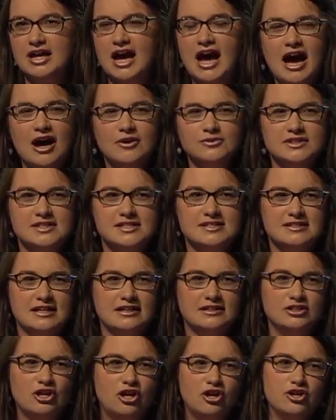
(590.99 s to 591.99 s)
how this
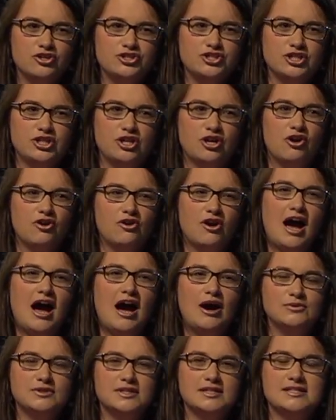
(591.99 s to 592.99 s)
technology or
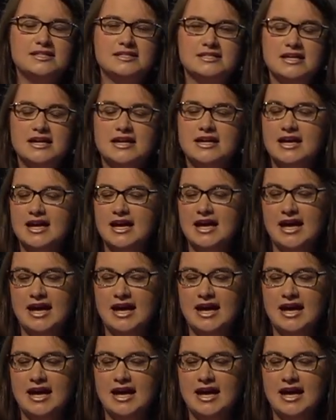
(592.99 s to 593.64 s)
how this